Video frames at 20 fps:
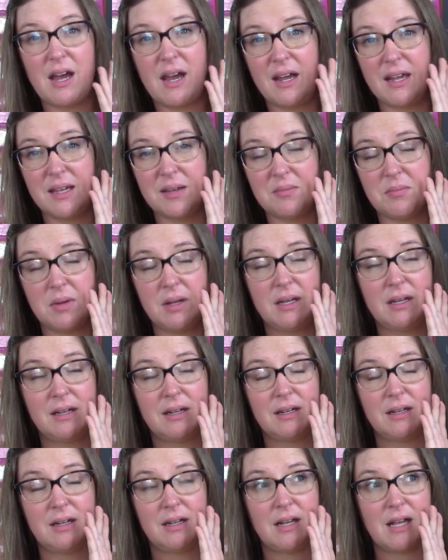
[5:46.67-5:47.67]
I am
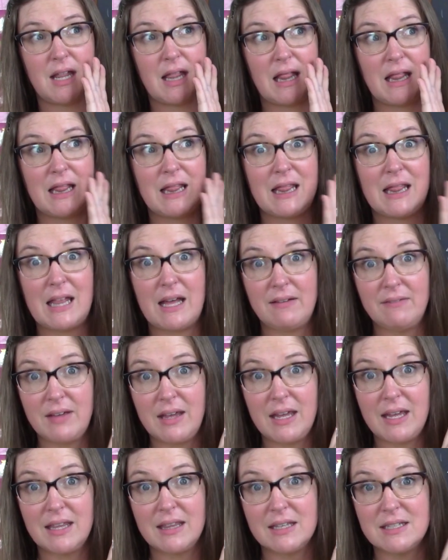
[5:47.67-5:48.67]

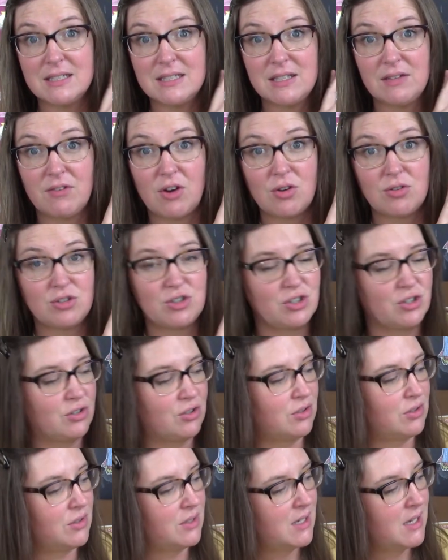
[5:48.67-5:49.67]
loving this
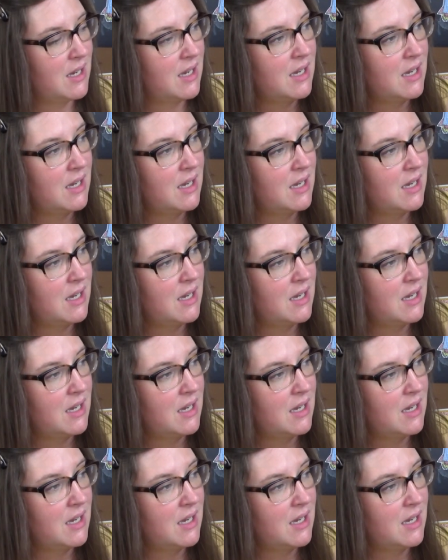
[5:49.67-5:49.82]
devotional.